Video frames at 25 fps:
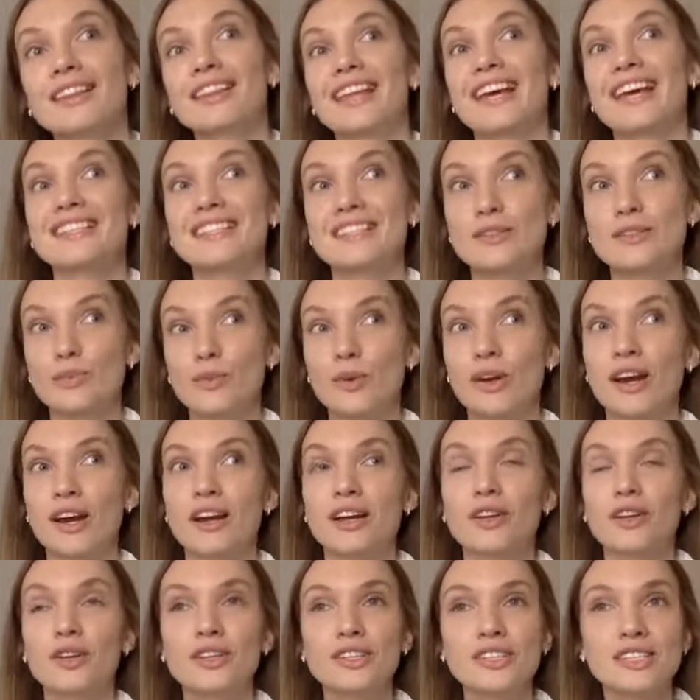that's where
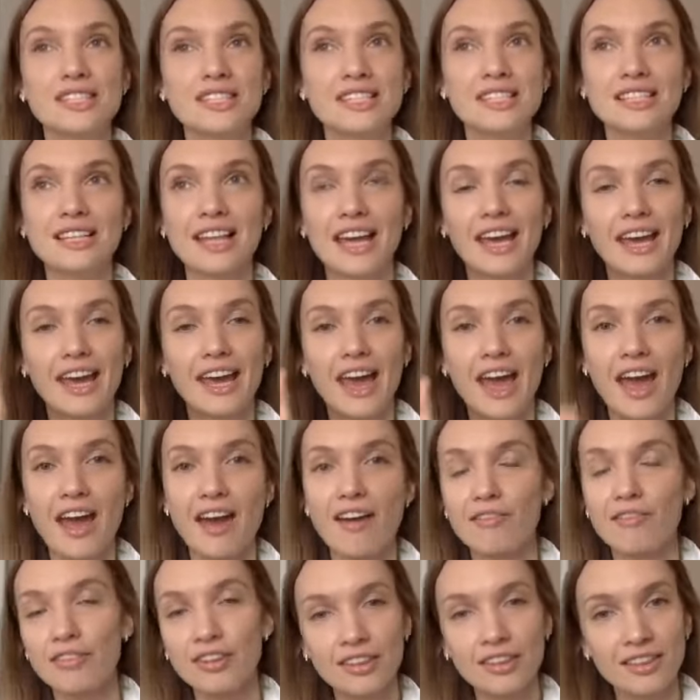you can see like
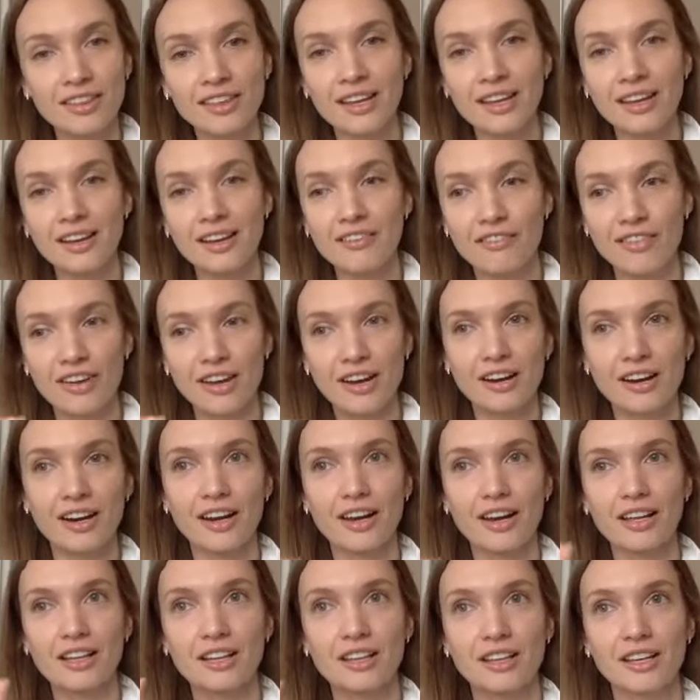everything
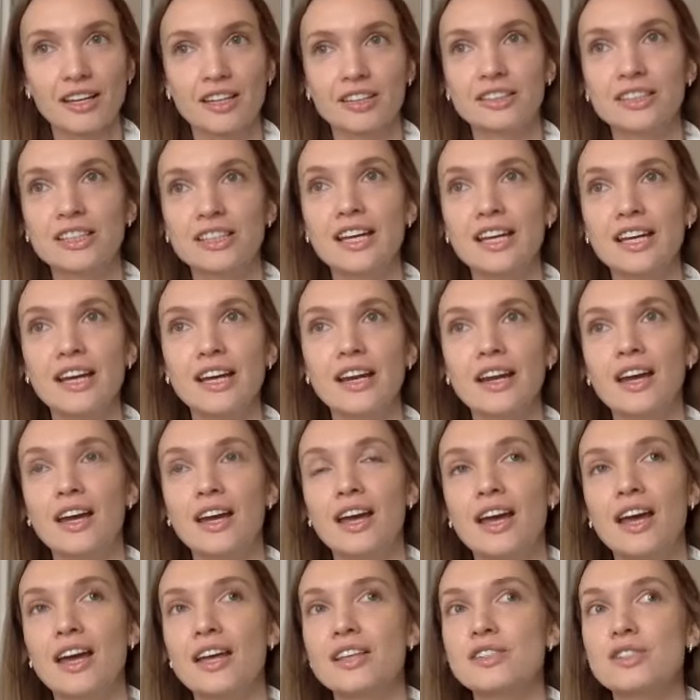very clearly.
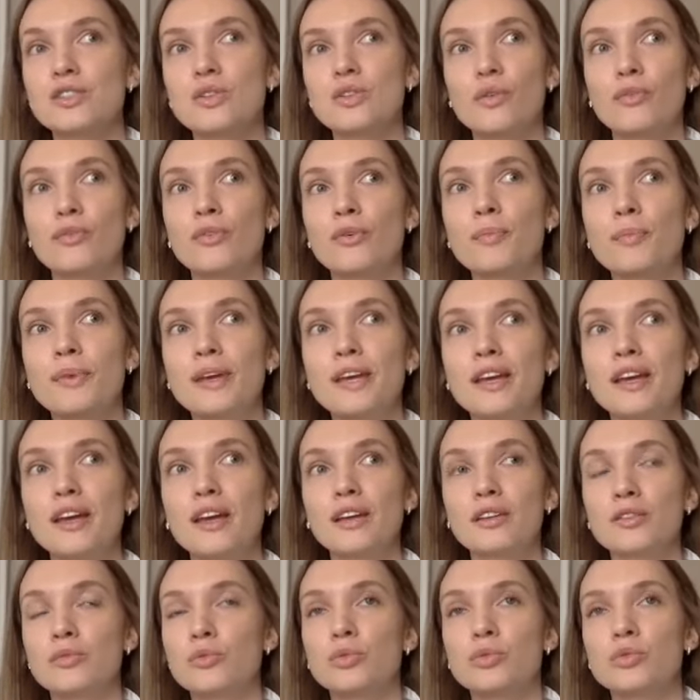And so for me,
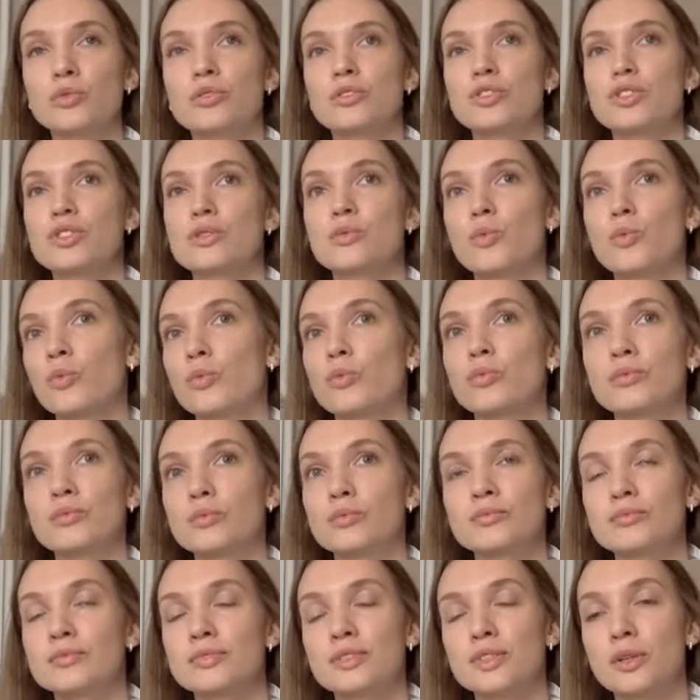it wouldn't just,
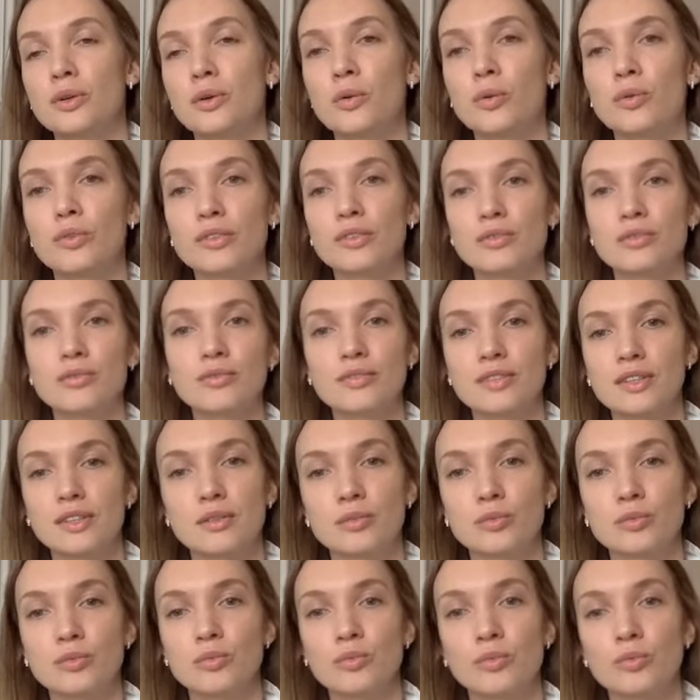it
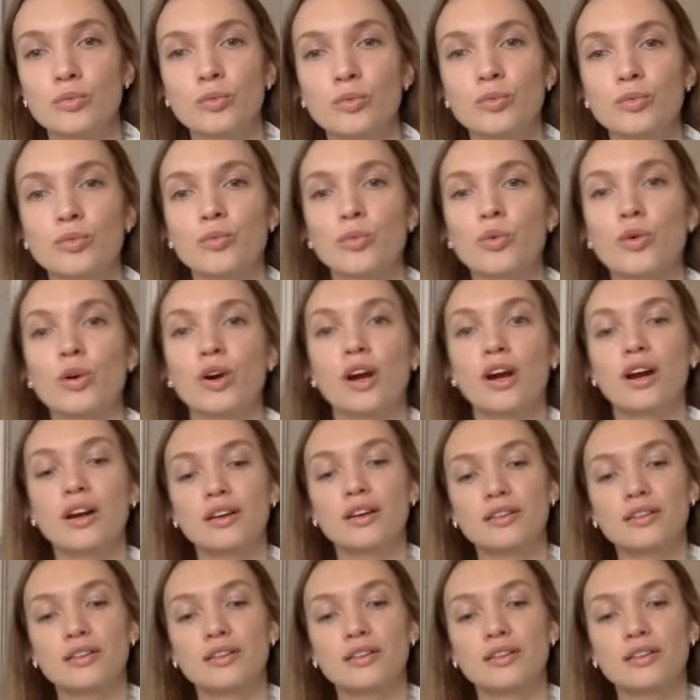wouldn't work.